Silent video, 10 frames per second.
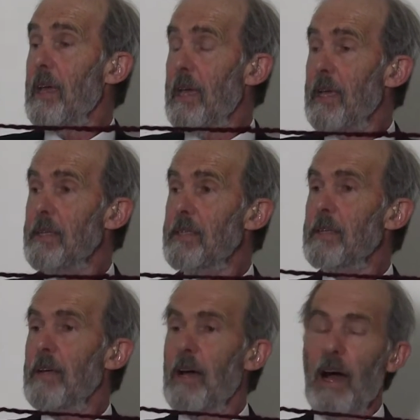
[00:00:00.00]

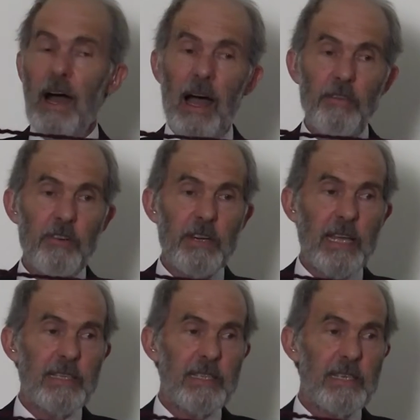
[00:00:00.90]
is
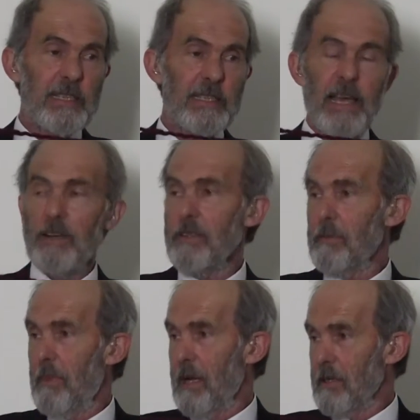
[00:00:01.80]

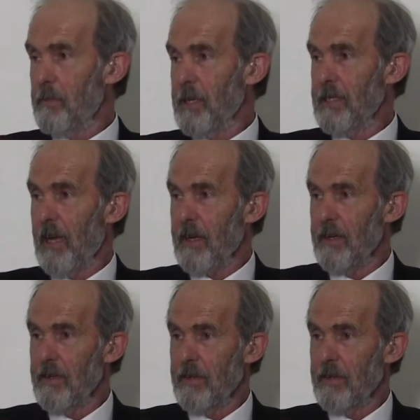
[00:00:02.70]
186,000 miles per second.